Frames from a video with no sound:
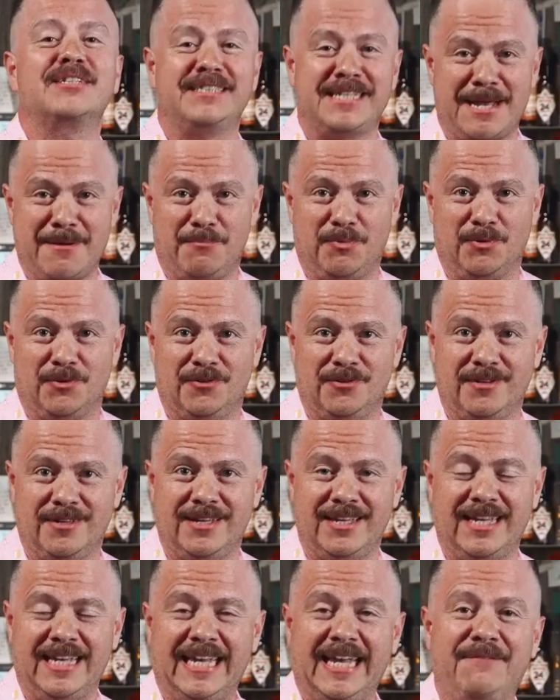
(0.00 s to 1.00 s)
example,
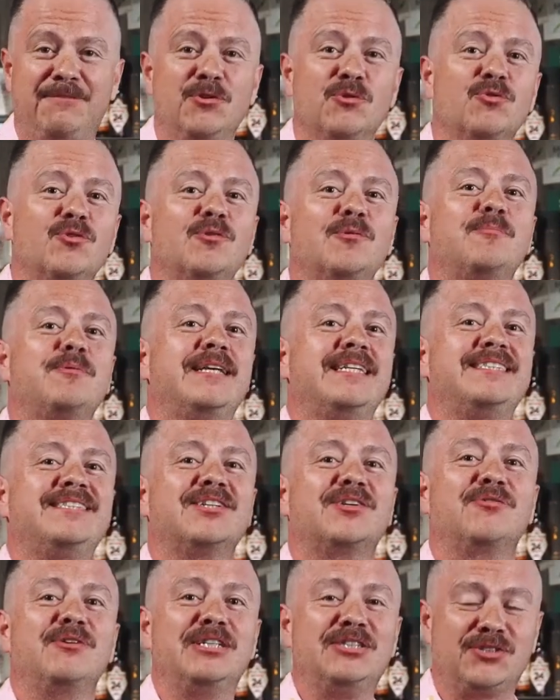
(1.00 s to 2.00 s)
if you were to replace the
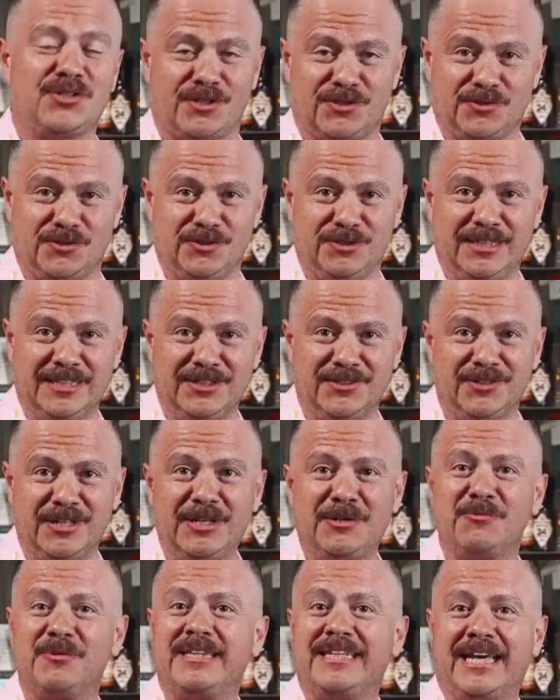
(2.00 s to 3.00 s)
green chartreuse in the
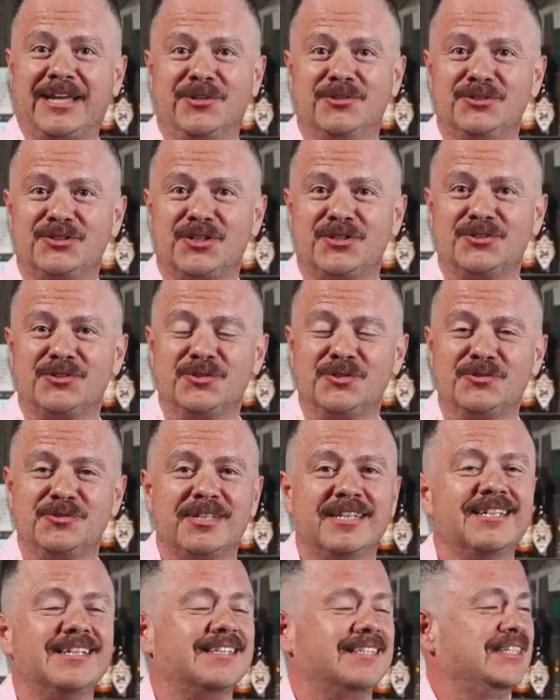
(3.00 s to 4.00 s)
drink with yellow chartreuse,
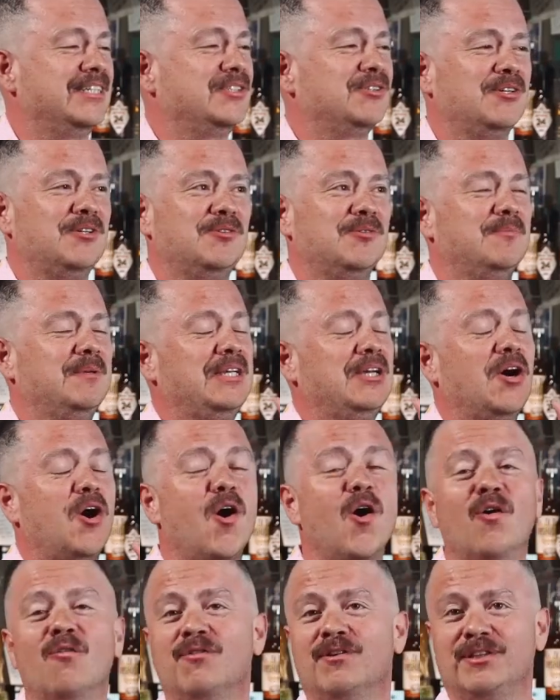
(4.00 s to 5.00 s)
the drink would be
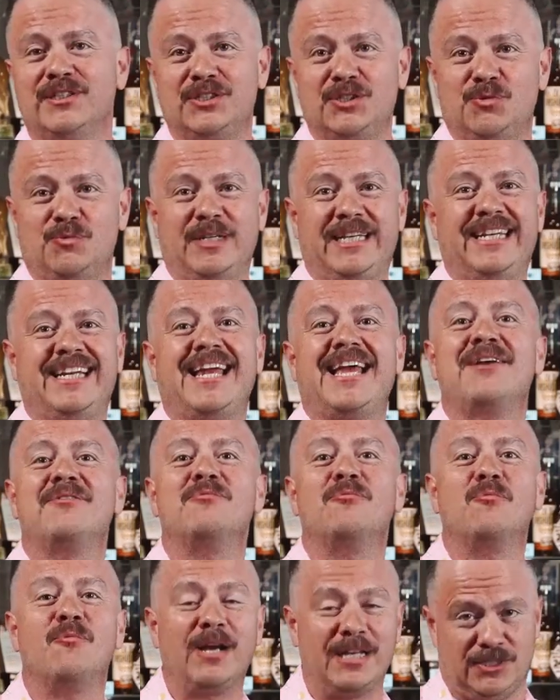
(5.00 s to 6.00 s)
overly sweet
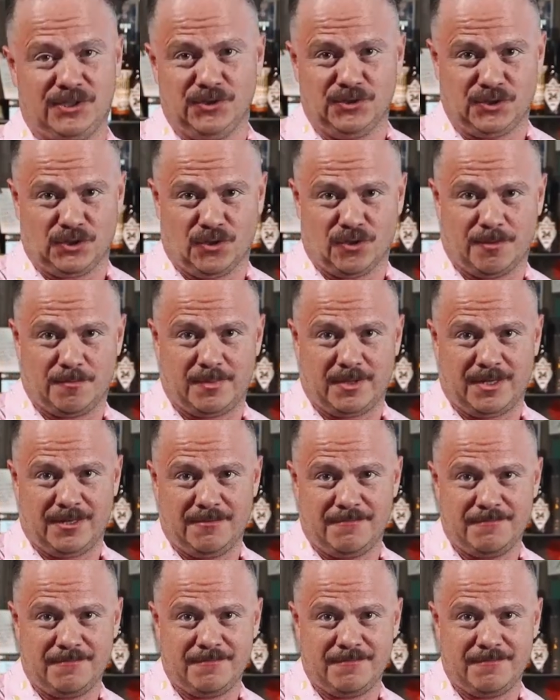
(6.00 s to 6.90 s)
and way too syrupy.